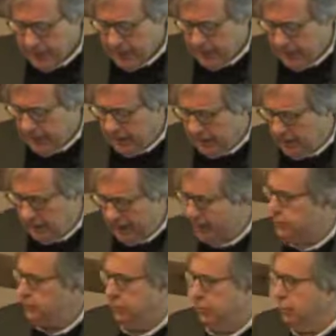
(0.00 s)

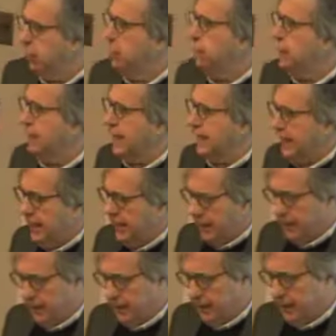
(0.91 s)
unruly,
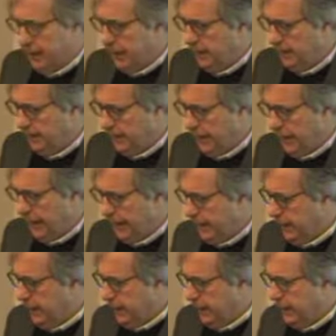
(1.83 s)
and
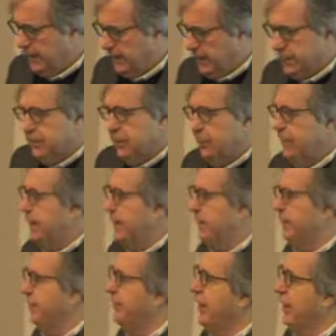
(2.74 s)
they didn't
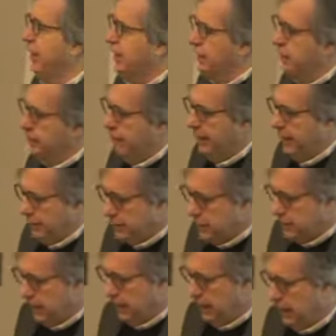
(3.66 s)
really follow
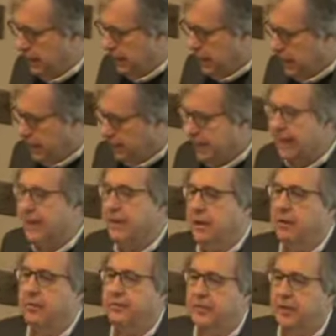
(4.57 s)
much Pierre
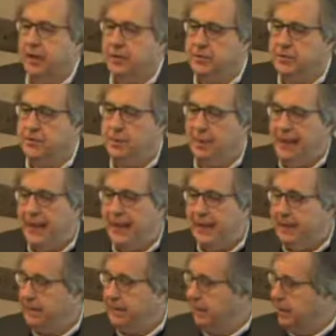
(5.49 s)
L'Enfant's
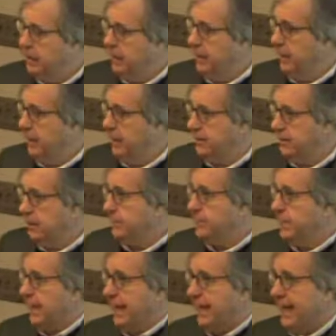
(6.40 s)
plan,
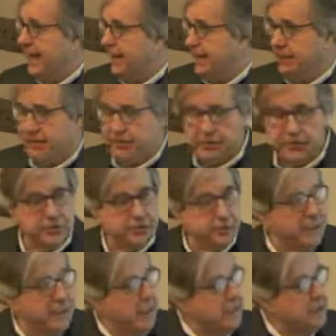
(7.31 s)
except the layout of the
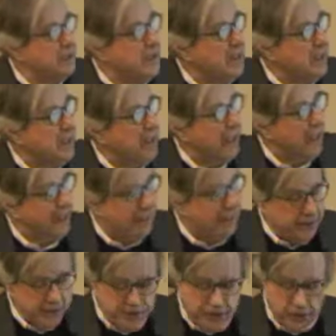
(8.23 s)
streets.
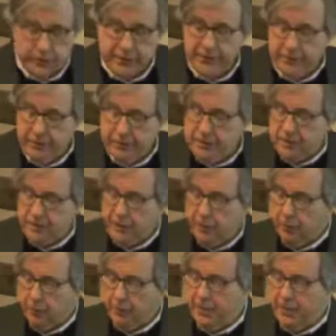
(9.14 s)
And so there was a
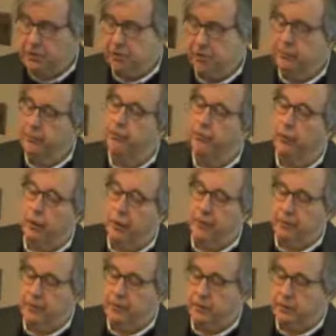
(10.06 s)
commission
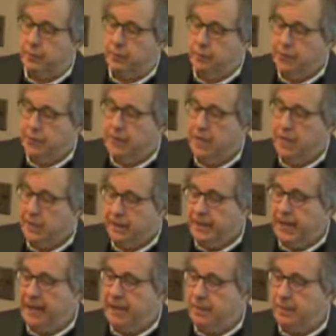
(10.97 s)
formed, which was
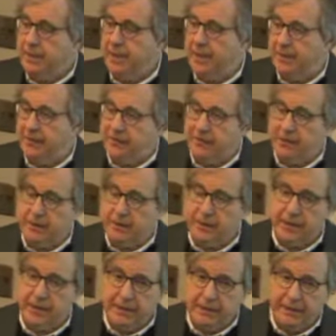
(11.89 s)
named after
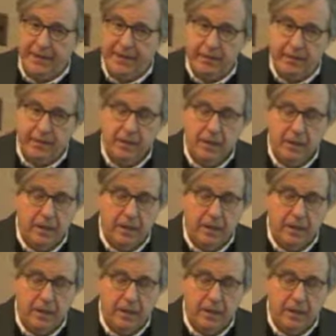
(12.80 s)
the then